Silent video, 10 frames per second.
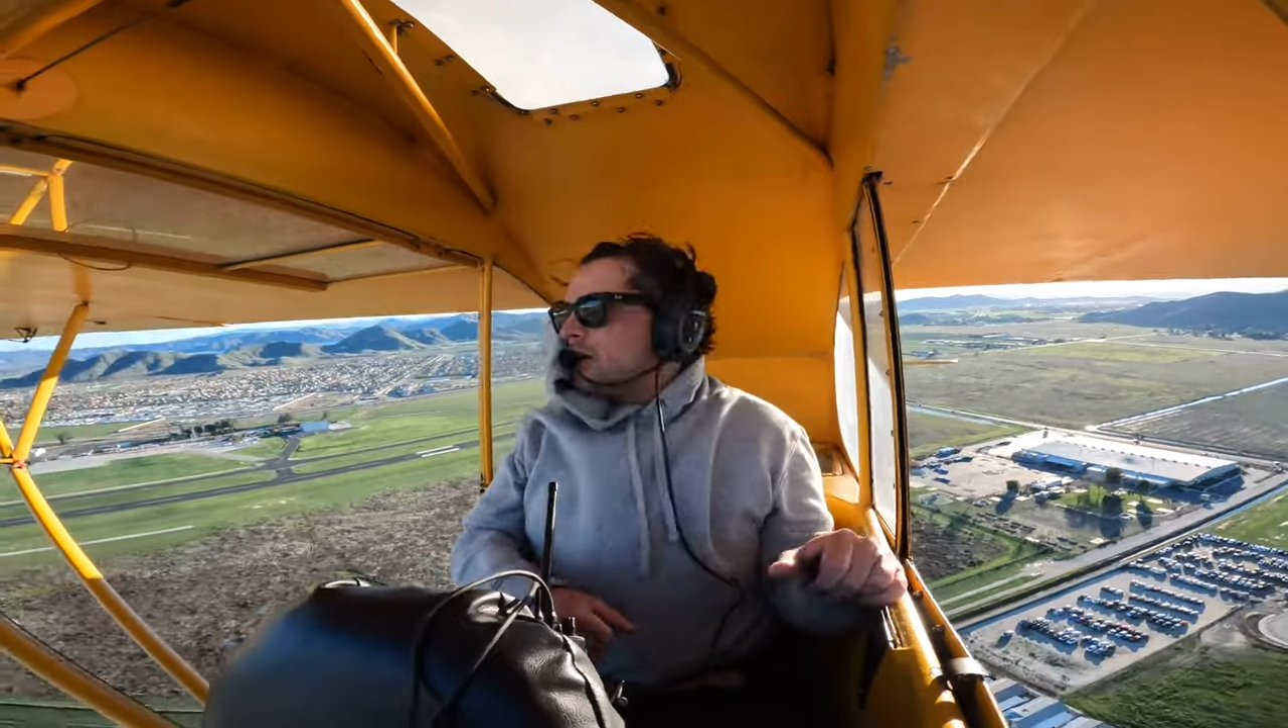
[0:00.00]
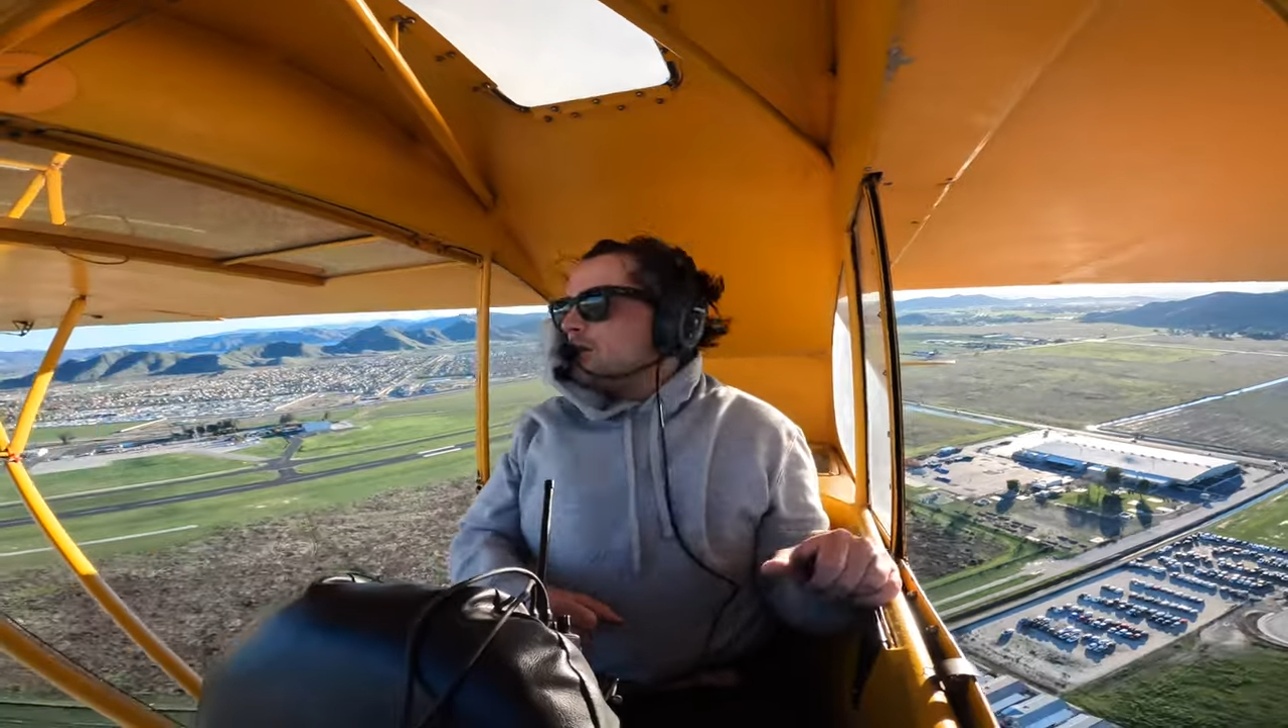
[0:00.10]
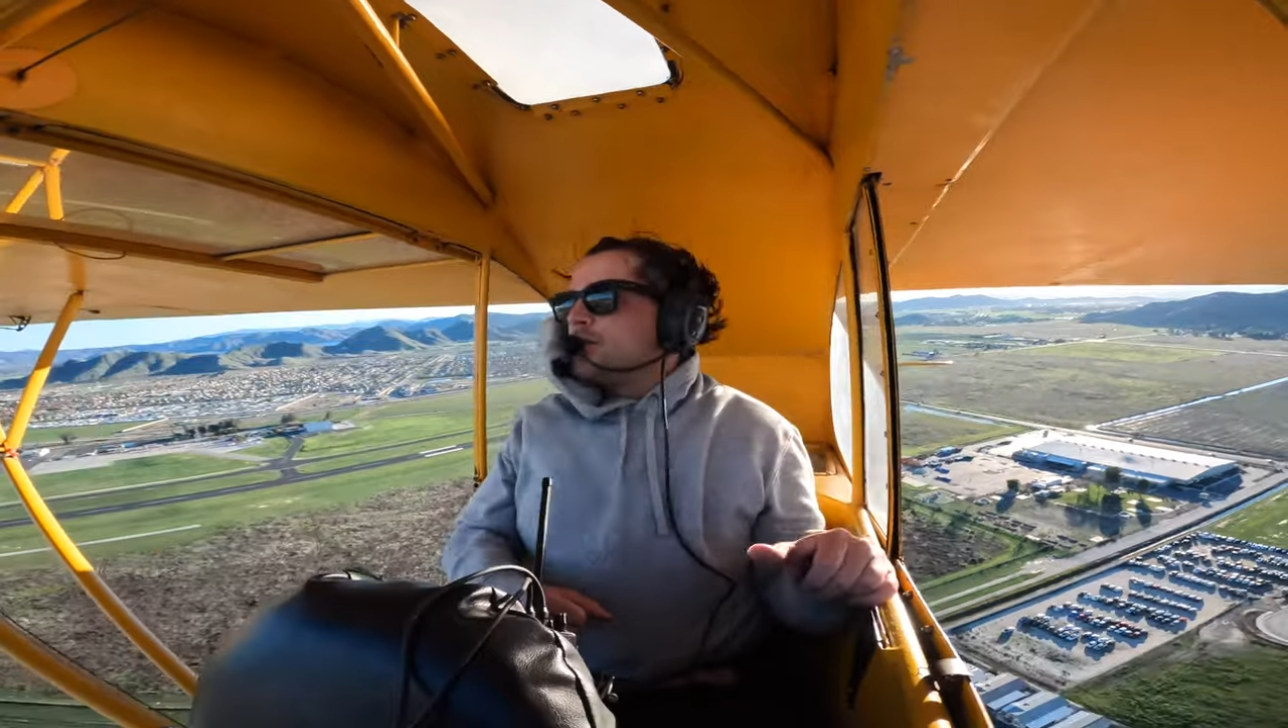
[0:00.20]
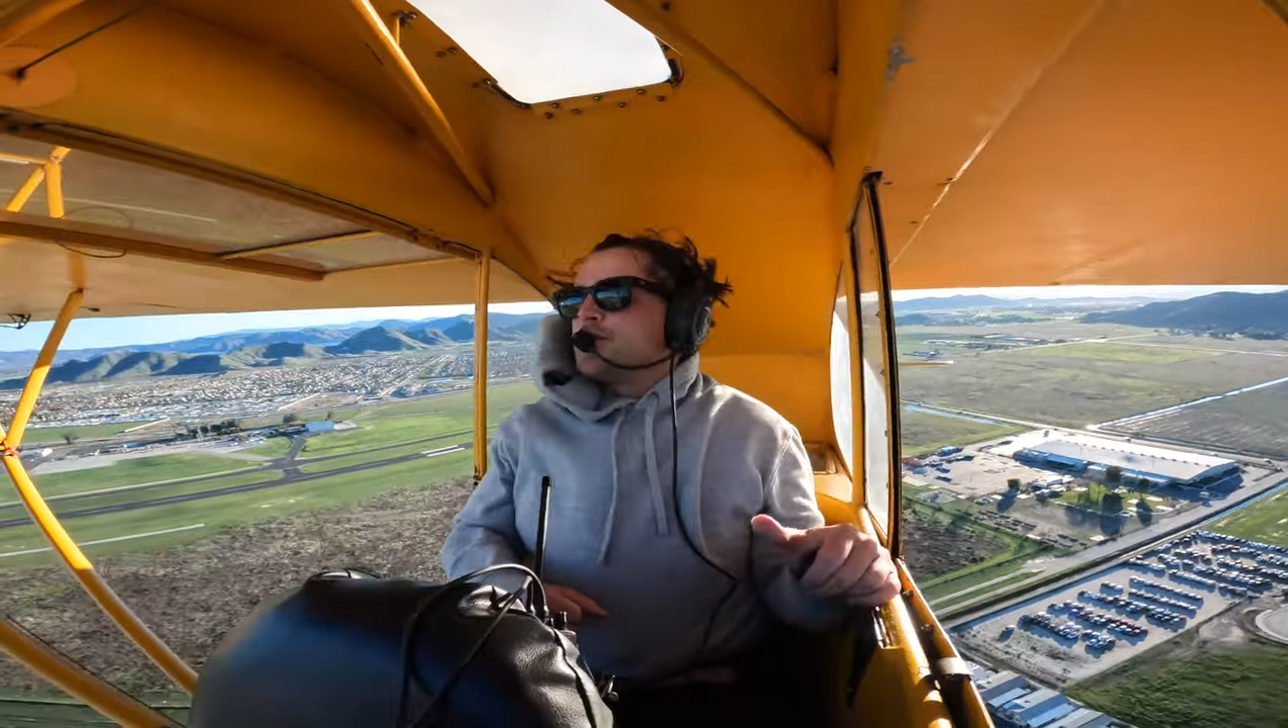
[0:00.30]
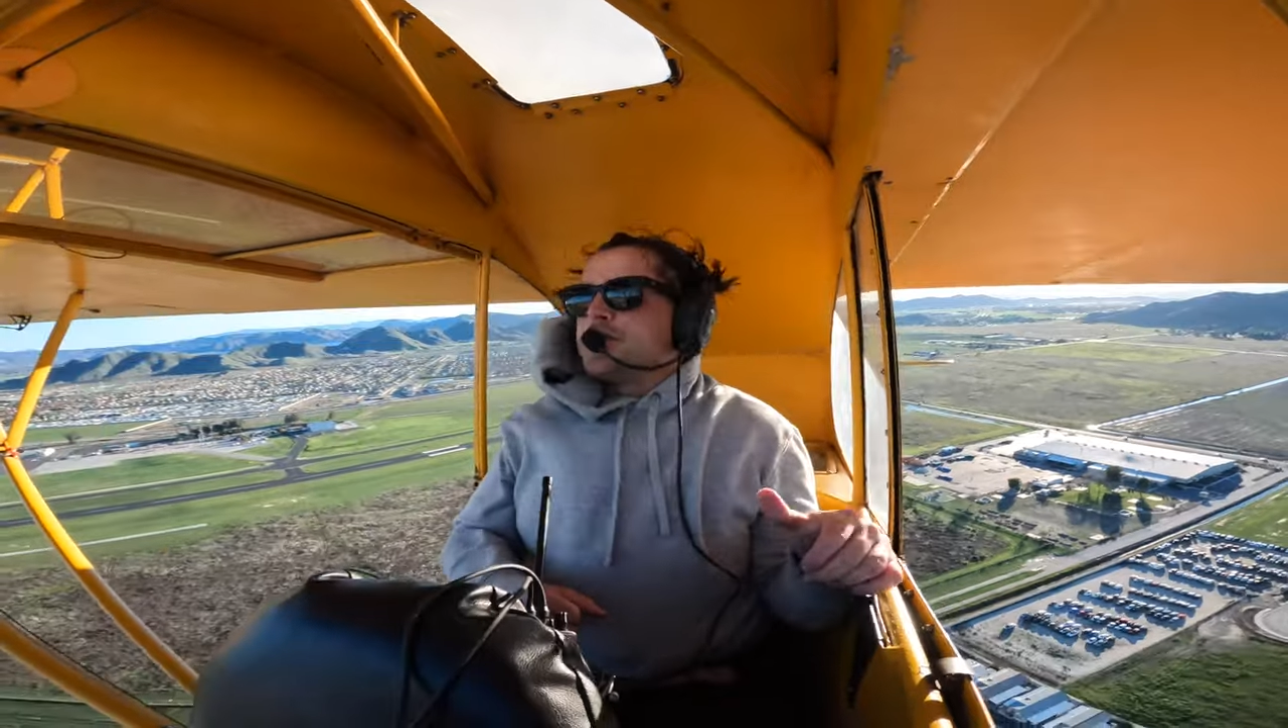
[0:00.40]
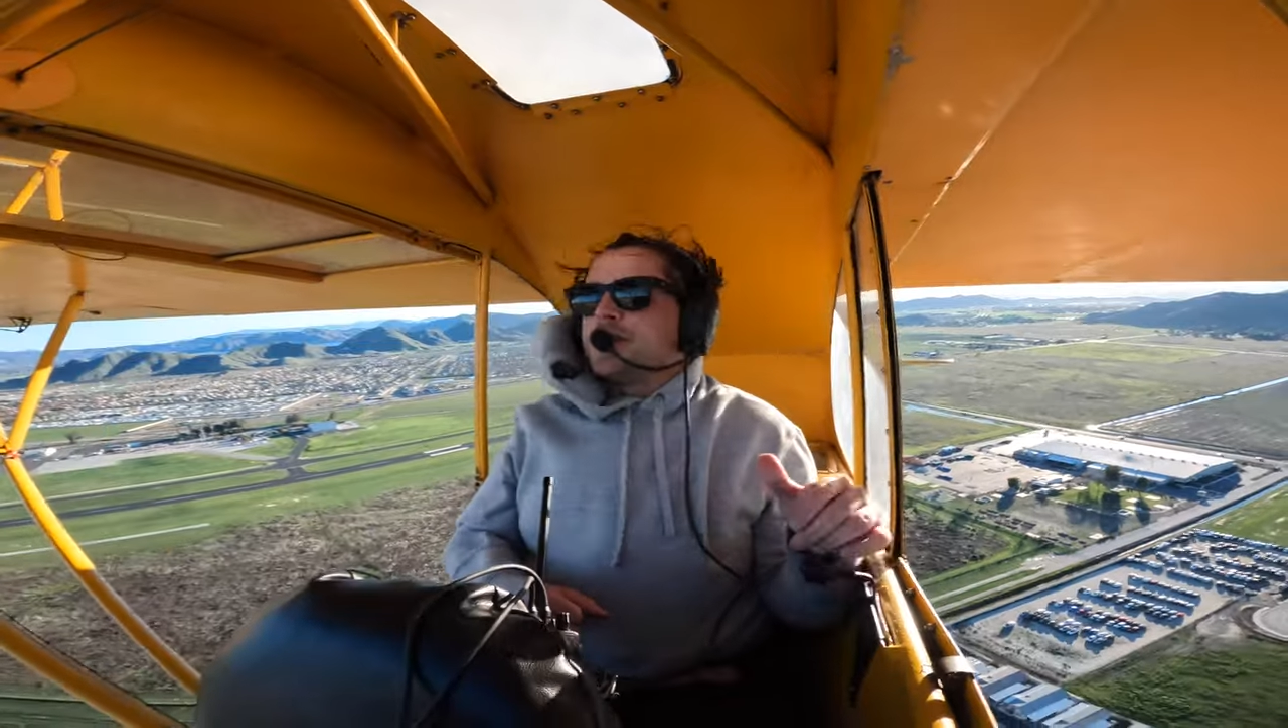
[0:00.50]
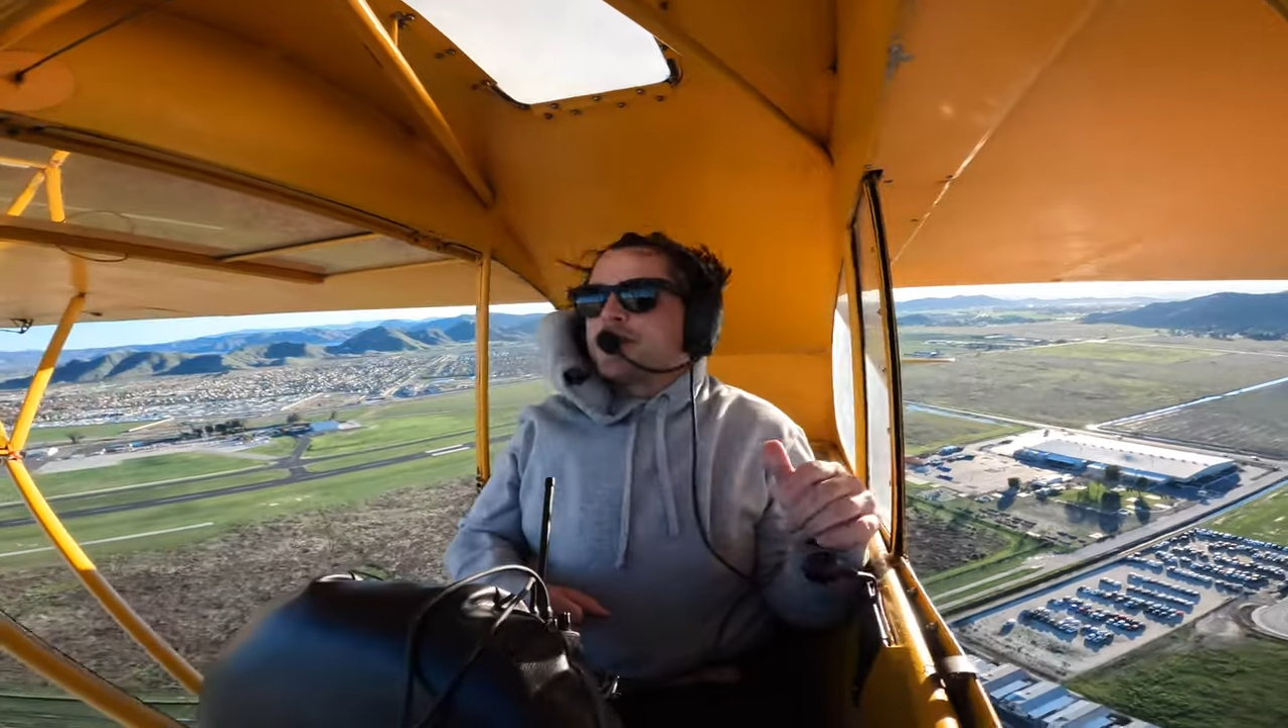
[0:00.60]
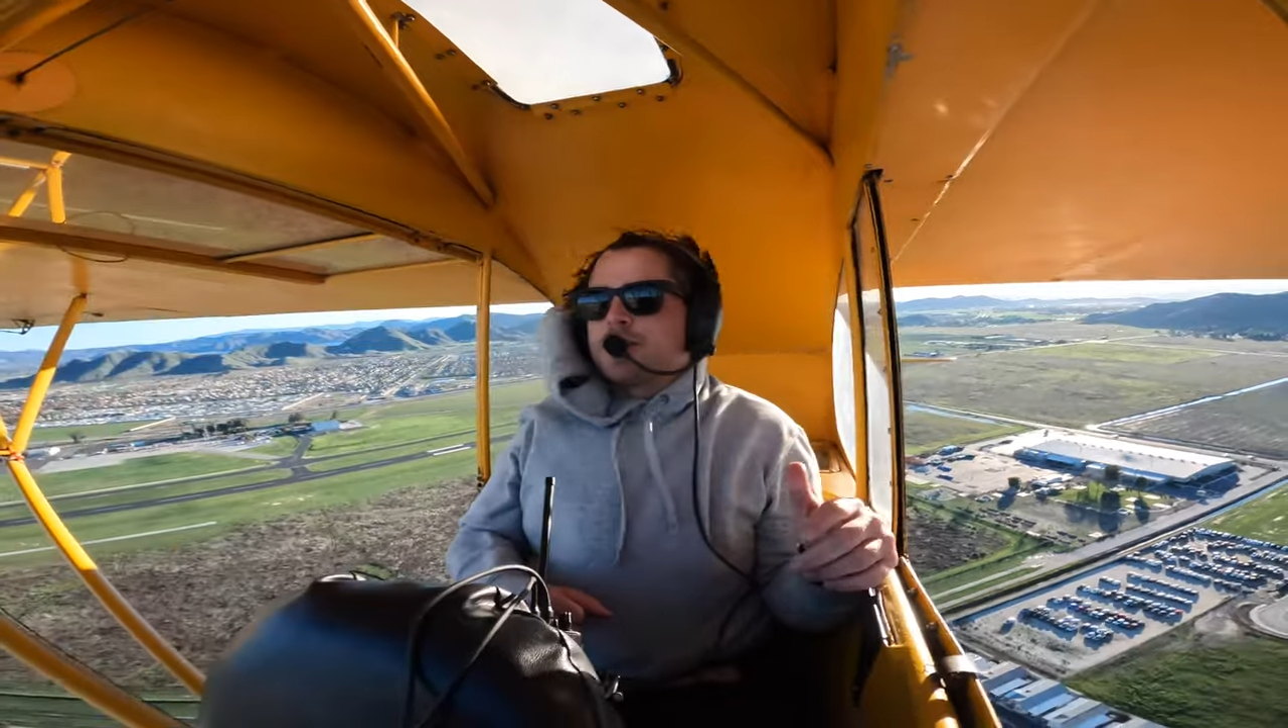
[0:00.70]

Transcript: I remember seeing the